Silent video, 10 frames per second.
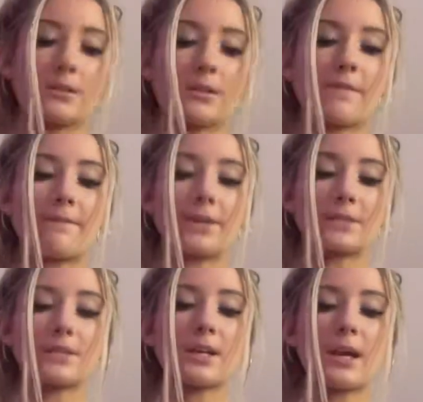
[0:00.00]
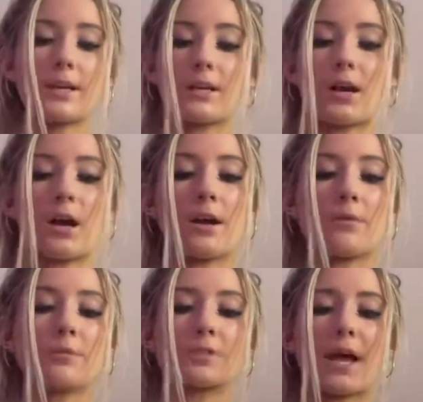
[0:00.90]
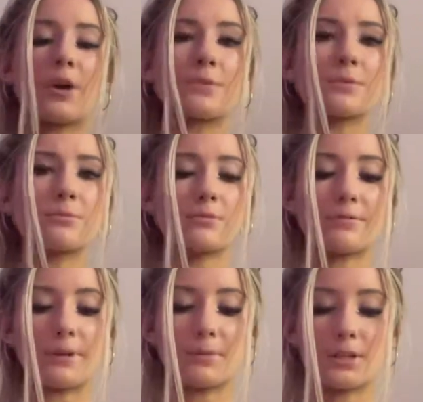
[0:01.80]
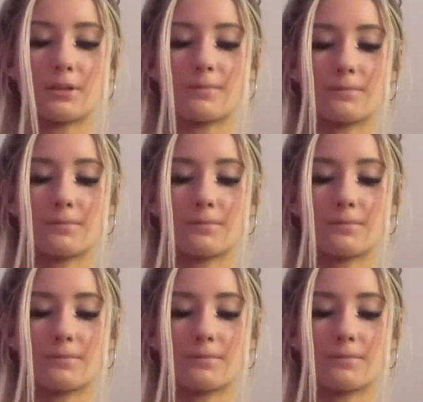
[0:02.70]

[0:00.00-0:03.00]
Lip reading: the first thing I got was, I hope this will fit me,